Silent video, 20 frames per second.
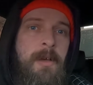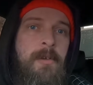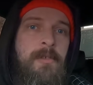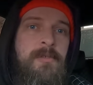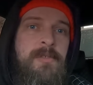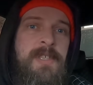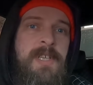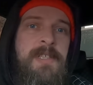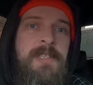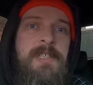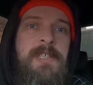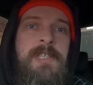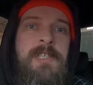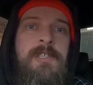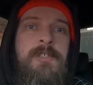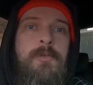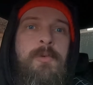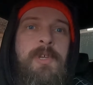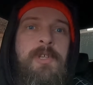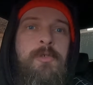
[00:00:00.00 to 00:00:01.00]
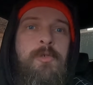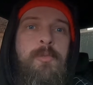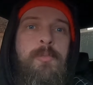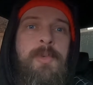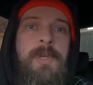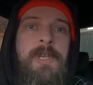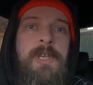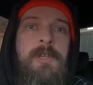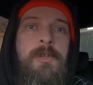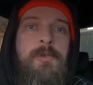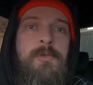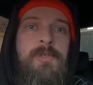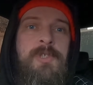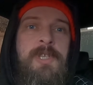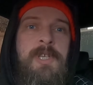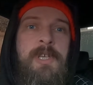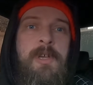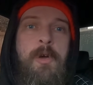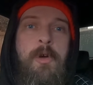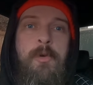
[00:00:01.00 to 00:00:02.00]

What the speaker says: And that is going to be using